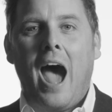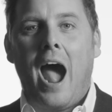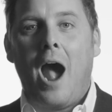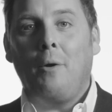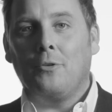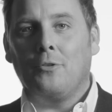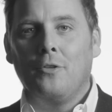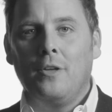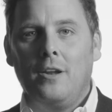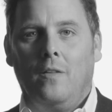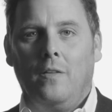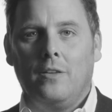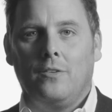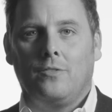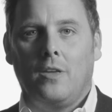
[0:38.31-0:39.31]
I was
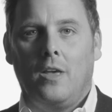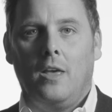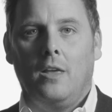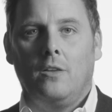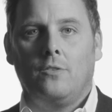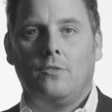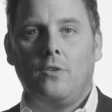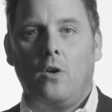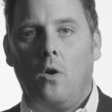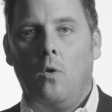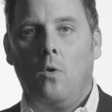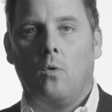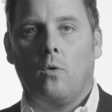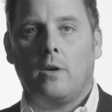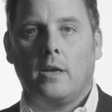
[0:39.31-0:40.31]
literally saying,
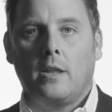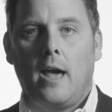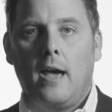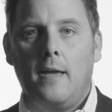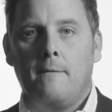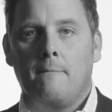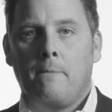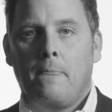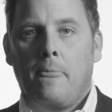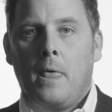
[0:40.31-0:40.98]
so can I